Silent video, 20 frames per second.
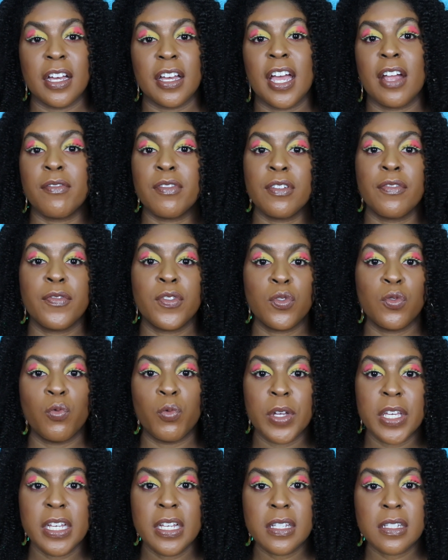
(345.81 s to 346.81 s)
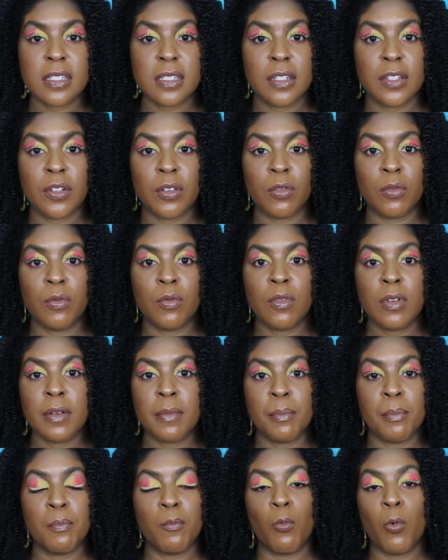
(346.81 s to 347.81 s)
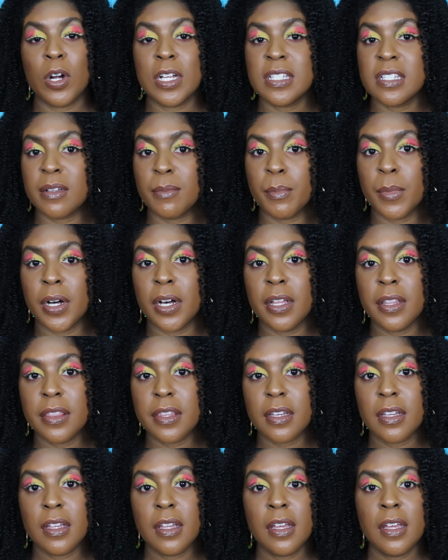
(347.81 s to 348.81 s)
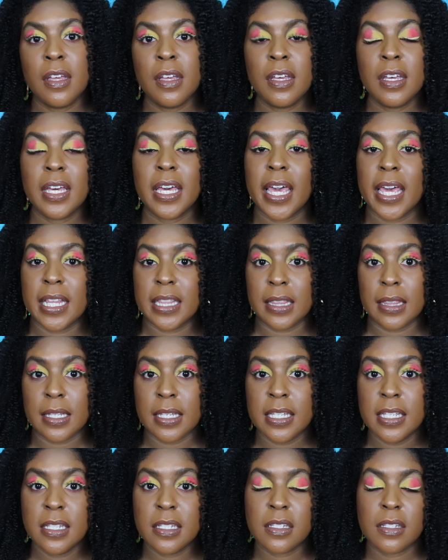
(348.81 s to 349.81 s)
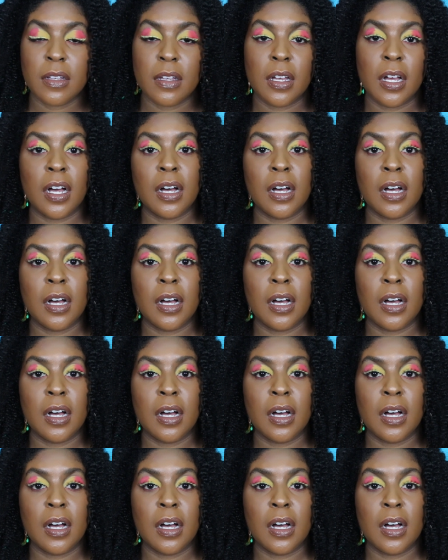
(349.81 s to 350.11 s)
every few weeks, once a month at least.